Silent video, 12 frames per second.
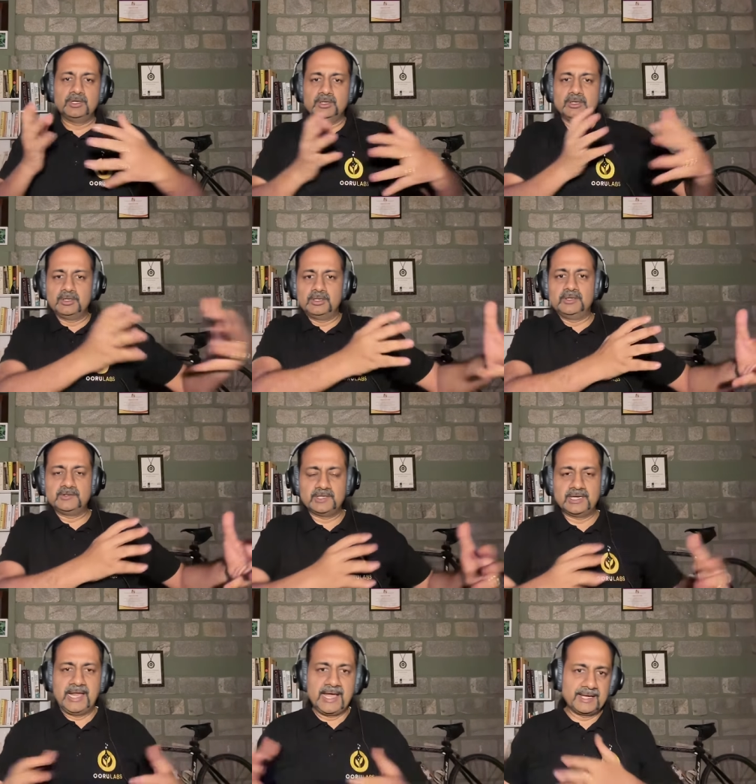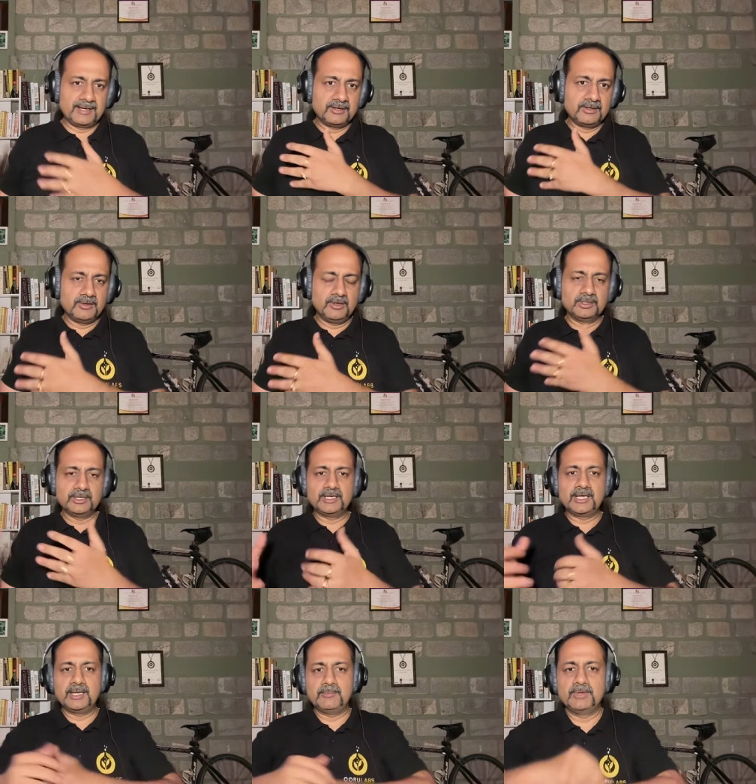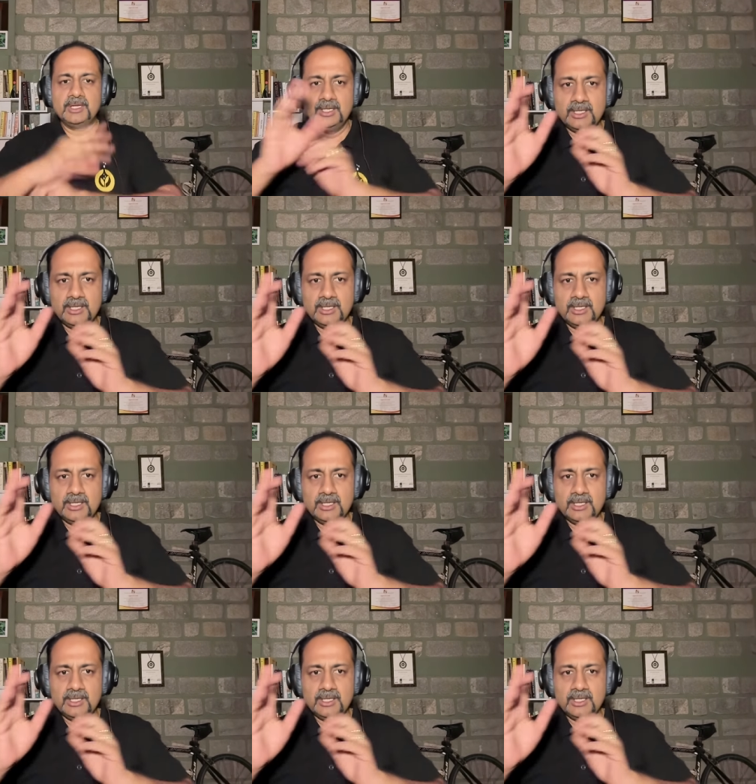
It's a lag all the time.